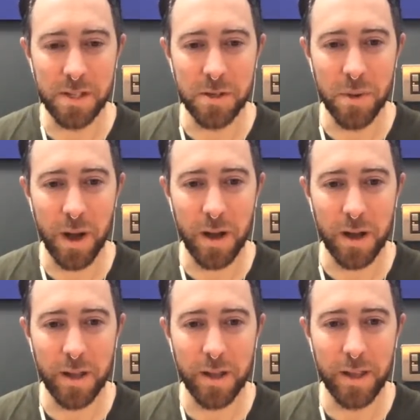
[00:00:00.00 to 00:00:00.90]
You
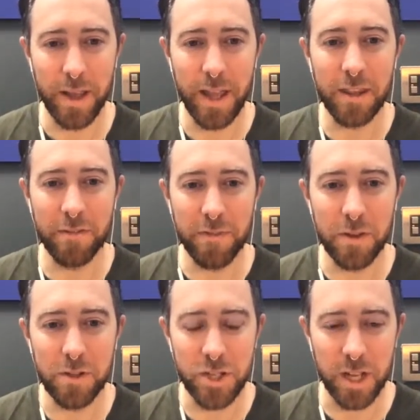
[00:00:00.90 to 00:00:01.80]
are in the
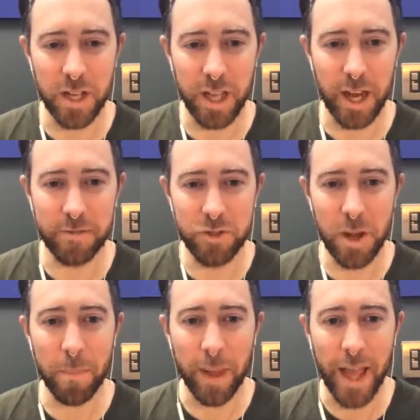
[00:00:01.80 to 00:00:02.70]
future kind of
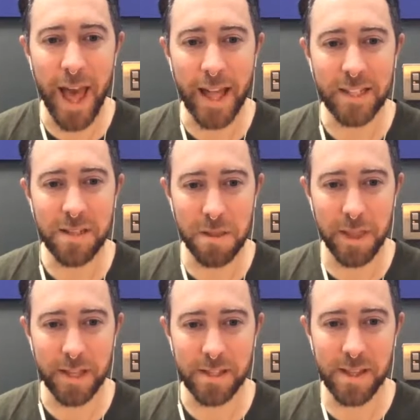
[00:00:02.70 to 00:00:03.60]
jumping ahead to
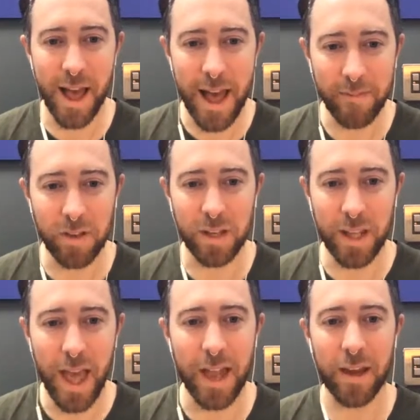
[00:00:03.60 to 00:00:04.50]
things that haven't
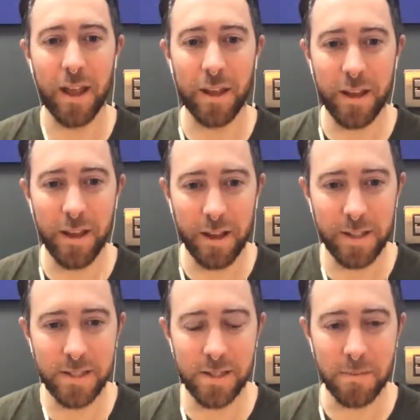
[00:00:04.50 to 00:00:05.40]
yet
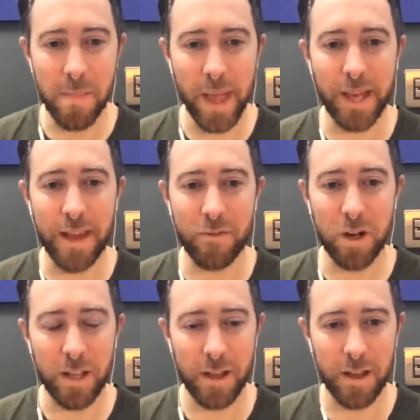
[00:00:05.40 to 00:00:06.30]
occurred, may never
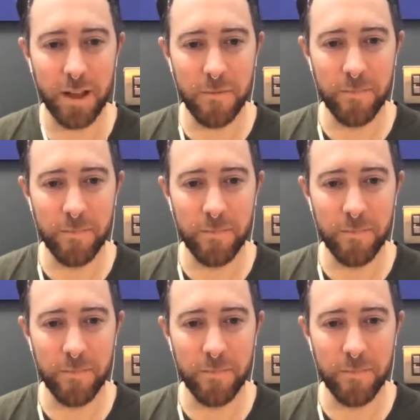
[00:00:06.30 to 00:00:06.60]
occur.